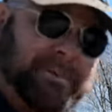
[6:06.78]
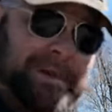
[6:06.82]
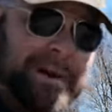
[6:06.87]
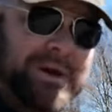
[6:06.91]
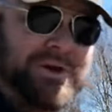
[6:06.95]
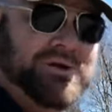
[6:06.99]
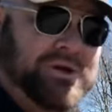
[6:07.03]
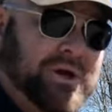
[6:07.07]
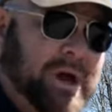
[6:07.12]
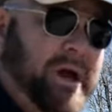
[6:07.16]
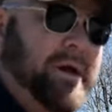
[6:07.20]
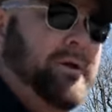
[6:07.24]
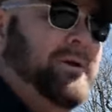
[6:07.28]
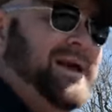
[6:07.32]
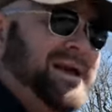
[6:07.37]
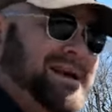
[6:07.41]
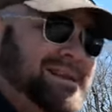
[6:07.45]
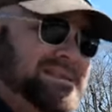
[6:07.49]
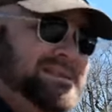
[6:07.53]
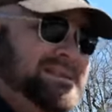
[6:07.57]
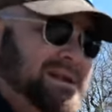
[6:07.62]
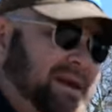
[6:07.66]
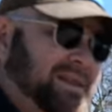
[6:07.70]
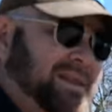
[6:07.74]
I'm gonna show you
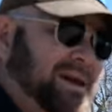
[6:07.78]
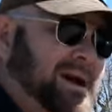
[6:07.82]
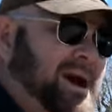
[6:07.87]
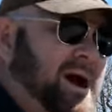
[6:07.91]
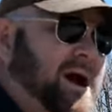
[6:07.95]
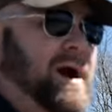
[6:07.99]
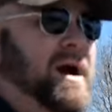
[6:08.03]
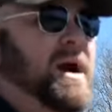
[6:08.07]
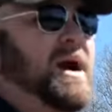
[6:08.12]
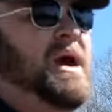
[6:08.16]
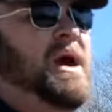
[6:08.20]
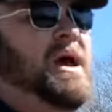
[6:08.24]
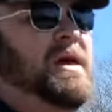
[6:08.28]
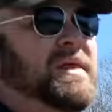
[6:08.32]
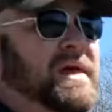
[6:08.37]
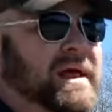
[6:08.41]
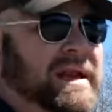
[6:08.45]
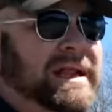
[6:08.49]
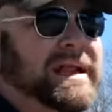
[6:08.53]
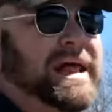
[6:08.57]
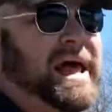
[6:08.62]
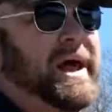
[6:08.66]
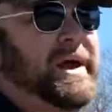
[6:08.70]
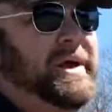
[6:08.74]
inside the car, that
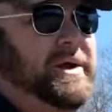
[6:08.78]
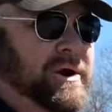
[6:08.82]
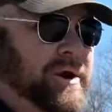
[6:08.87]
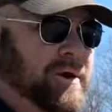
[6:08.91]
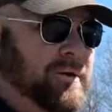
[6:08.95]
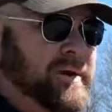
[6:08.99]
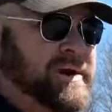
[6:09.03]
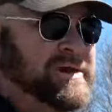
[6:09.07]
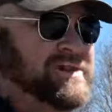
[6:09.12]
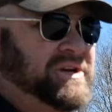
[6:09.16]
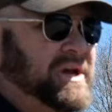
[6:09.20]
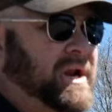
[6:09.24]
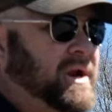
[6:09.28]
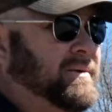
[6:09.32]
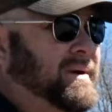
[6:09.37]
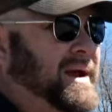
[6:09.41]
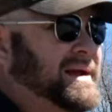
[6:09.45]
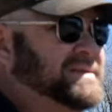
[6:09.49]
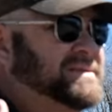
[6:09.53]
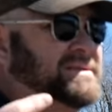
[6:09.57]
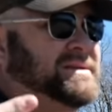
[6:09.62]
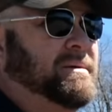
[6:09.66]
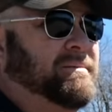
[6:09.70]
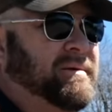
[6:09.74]
allow you to
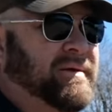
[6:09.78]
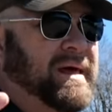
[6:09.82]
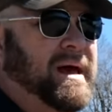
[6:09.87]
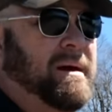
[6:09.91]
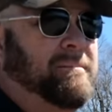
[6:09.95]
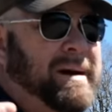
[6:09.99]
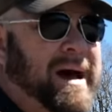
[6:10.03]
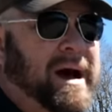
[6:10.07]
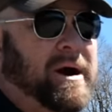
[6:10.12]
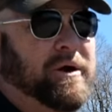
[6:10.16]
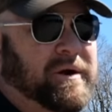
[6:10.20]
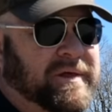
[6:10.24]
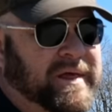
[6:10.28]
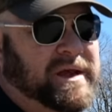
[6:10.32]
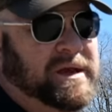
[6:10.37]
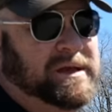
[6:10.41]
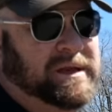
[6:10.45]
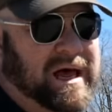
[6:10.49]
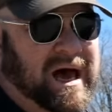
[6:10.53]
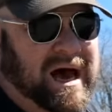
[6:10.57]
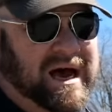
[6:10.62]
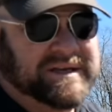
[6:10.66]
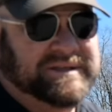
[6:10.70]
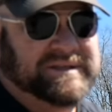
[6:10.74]
regenerate some of that power that you
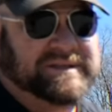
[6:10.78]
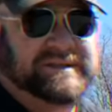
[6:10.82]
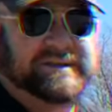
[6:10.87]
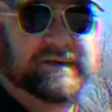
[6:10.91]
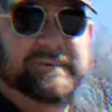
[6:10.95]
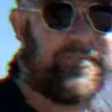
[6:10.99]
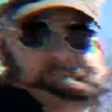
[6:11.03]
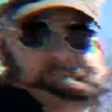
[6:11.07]
lost.